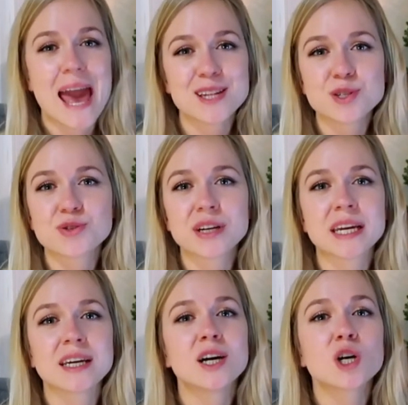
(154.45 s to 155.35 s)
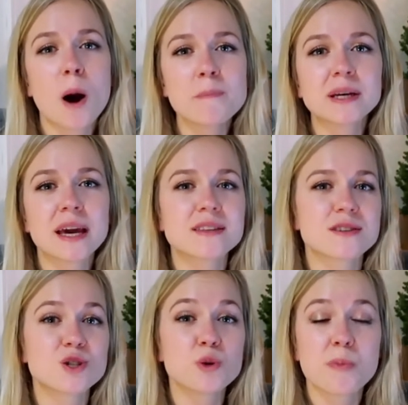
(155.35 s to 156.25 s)
entering
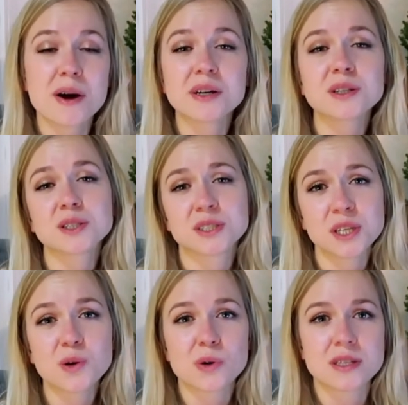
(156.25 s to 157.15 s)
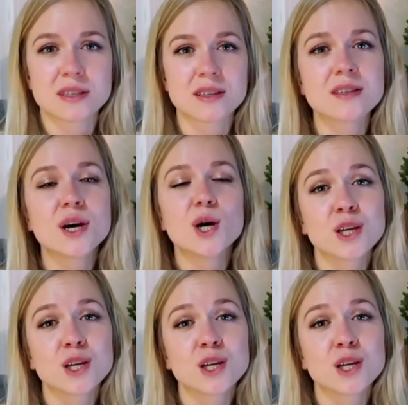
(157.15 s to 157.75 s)
complicated numerical sequences